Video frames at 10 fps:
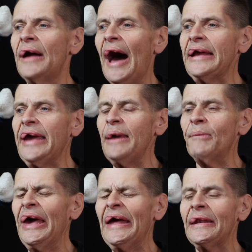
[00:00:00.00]
I
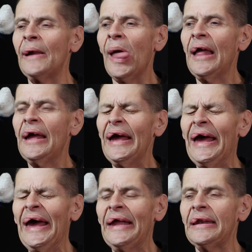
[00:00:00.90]
came in
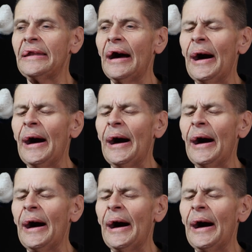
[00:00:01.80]
and,